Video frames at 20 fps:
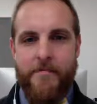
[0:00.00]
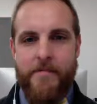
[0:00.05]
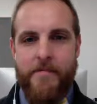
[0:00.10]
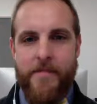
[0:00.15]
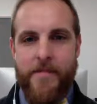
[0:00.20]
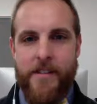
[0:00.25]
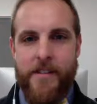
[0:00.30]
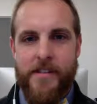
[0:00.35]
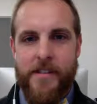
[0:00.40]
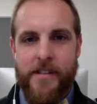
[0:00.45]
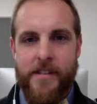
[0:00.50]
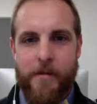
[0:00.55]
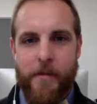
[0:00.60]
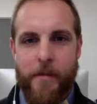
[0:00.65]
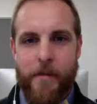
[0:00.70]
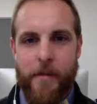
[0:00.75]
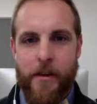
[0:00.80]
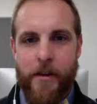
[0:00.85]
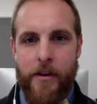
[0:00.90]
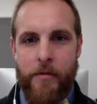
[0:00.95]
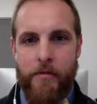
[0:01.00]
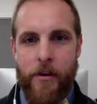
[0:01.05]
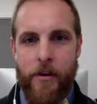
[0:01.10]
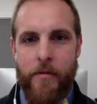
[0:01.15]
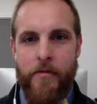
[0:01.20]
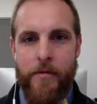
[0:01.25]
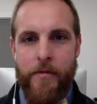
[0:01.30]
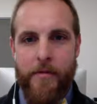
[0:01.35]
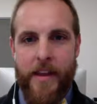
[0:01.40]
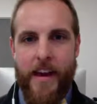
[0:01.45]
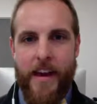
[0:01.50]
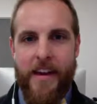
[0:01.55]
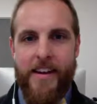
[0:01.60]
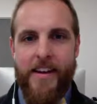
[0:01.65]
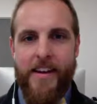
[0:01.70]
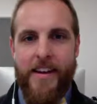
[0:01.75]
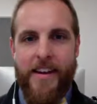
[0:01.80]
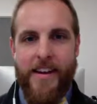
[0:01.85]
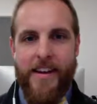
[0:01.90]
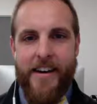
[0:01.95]
Is it something we can grow from that?
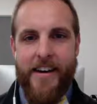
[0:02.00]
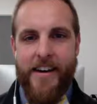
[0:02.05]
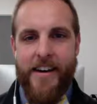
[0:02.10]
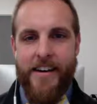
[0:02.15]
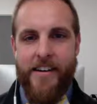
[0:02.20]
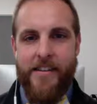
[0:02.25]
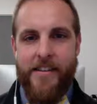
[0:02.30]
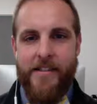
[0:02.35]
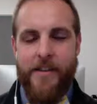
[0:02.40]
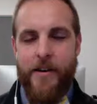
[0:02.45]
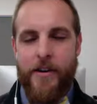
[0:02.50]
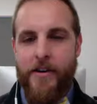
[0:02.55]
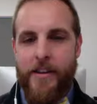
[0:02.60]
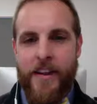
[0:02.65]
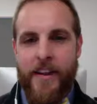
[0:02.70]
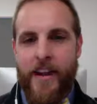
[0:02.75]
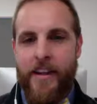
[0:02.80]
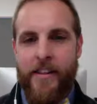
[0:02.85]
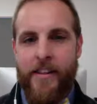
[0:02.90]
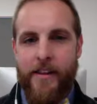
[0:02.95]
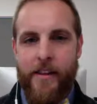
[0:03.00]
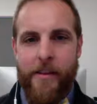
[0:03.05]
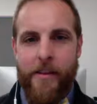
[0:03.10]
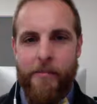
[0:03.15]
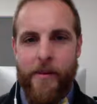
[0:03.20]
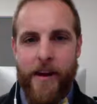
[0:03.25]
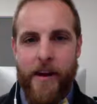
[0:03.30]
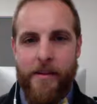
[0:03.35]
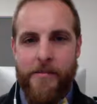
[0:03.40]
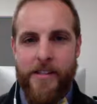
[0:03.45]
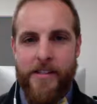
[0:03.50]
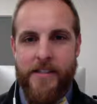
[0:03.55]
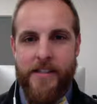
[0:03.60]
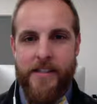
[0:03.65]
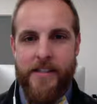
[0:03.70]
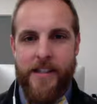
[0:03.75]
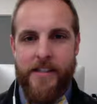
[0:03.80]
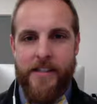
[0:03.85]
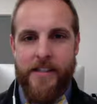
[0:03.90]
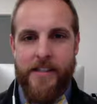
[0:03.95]
So yeah, the prompt isn't
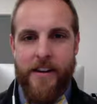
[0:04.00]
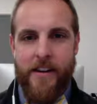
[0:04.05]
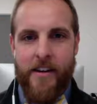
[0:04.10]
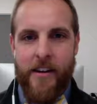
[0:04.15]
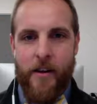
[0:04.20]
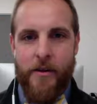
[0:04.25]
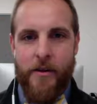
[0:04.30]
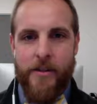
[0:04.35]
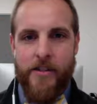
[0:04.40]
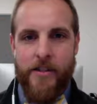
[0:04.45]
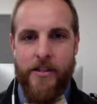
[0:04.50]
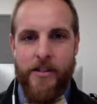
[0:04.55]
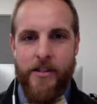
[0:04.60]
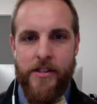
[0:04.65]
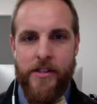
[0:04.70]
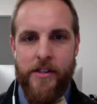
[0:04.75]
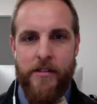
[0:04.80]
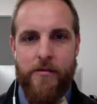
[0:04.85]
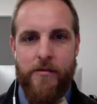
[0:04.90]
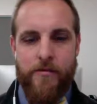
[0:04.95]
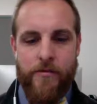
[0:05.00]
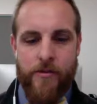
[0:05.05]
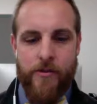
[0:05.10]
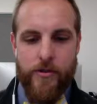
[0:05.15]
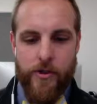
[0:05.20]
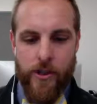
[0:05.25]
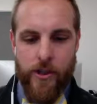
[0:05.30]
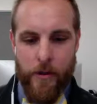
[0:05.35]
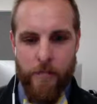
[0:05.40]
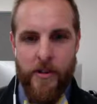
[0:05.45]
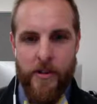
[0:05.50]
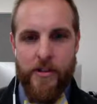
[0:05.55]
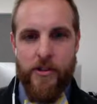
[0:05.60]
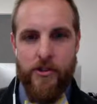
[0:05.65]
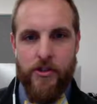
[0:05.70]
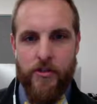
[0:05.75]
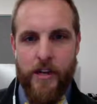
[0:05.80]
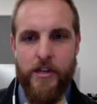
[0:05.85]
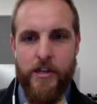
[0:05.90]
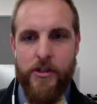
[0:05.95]
necessarily always just jumping
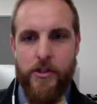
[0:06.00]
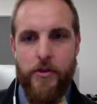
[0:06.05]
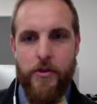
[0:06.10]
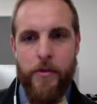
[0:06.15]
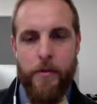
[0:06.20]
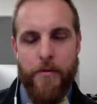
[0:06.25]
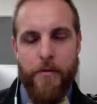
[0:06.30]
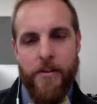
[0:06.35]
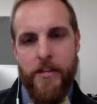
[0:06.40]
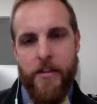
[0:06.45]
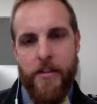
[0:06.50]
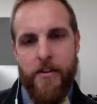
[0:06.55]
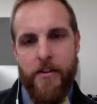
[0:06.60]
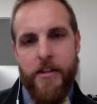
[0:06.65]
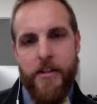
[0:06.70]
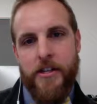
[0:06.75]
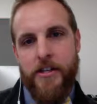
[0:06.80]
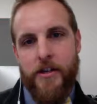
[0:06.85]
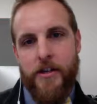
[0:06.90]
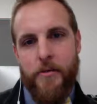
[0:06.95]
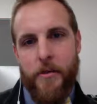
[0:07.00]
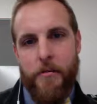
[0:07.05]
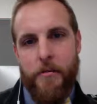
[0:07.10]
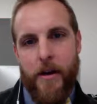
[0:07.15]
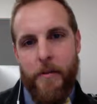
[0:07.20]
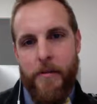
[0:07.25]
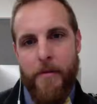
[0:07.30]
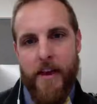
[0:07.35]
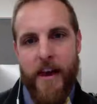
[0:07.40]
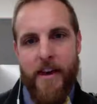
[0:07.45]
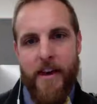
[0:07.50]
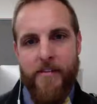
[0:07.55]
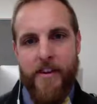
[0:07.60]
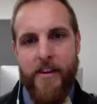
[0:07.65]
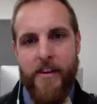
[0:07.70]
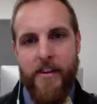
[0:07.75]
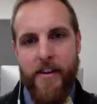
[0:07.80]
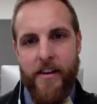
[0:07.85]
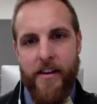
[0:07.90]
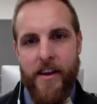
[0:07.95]
straight to a particular issue we might be having
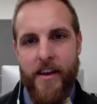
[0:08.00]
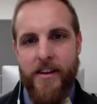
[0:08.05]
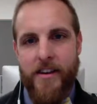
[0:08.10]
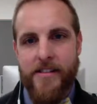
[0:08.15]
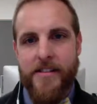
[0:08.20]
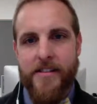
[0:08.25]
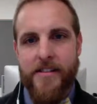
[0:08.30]
in the class.